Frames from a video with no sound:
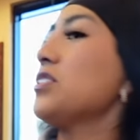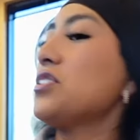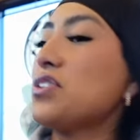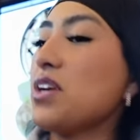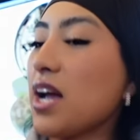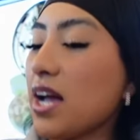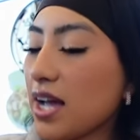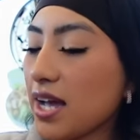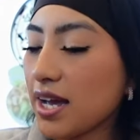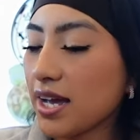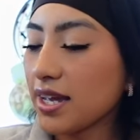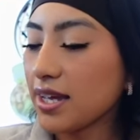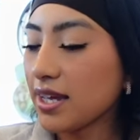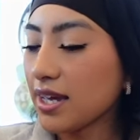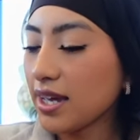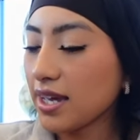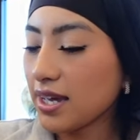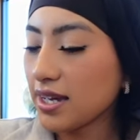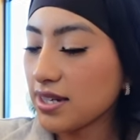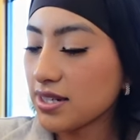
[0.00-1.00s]
Try
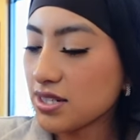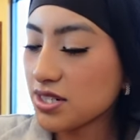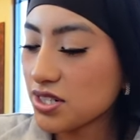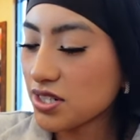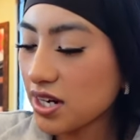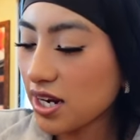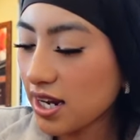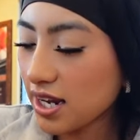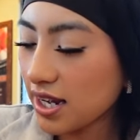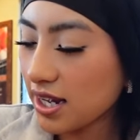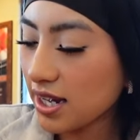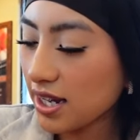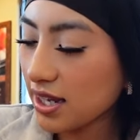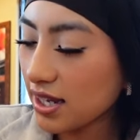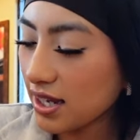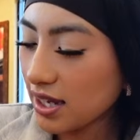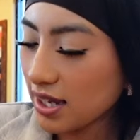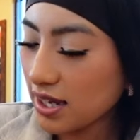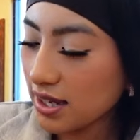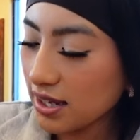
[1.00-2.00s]
it, try
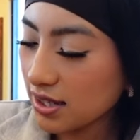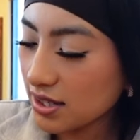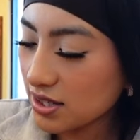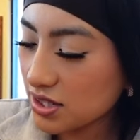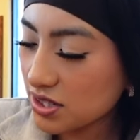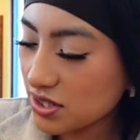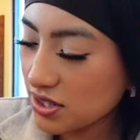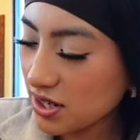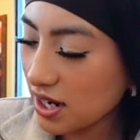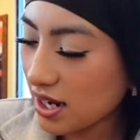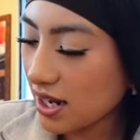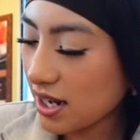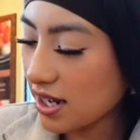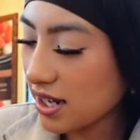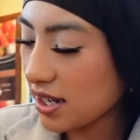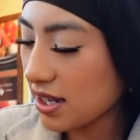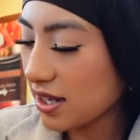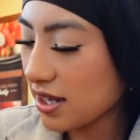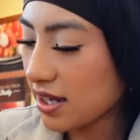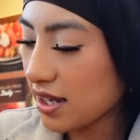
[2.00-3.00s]
it,
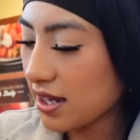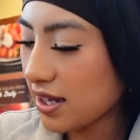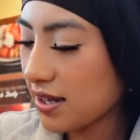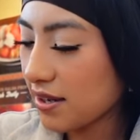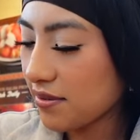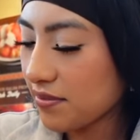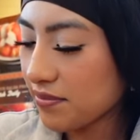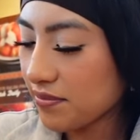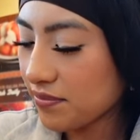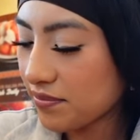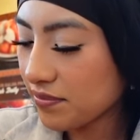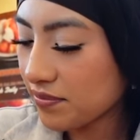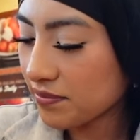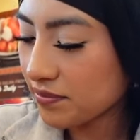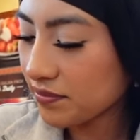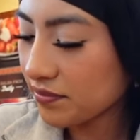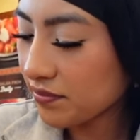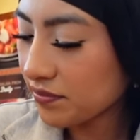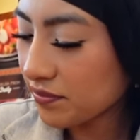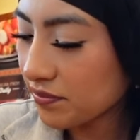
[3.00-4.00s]
try it!
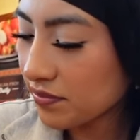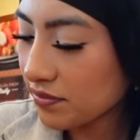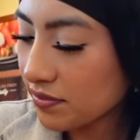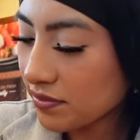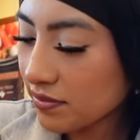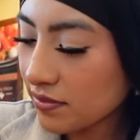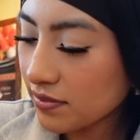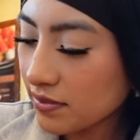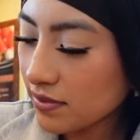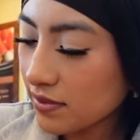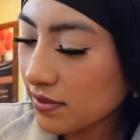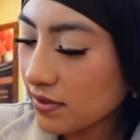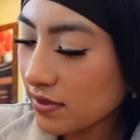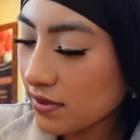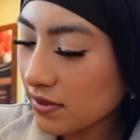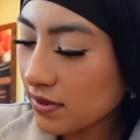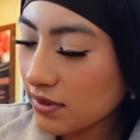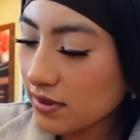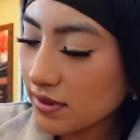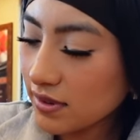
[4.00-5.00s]
Mama?
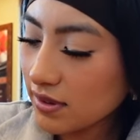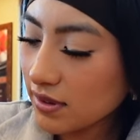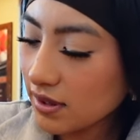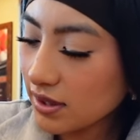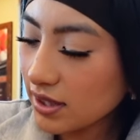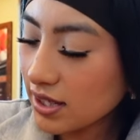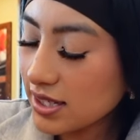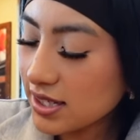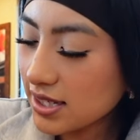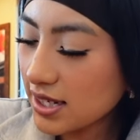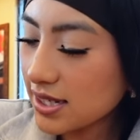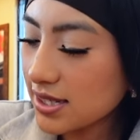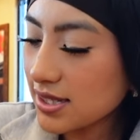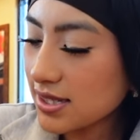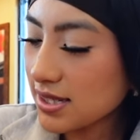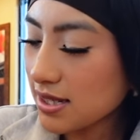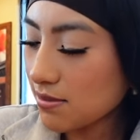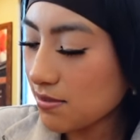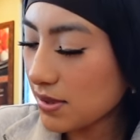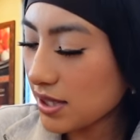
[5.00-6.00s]
Let's get
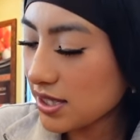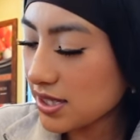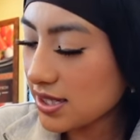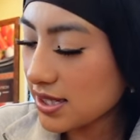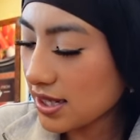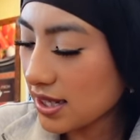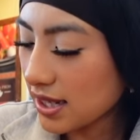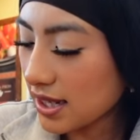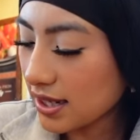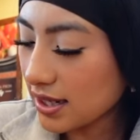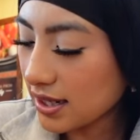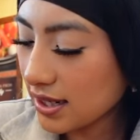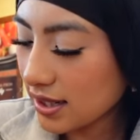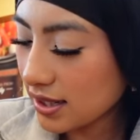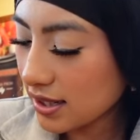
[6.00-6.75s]
some ensalada.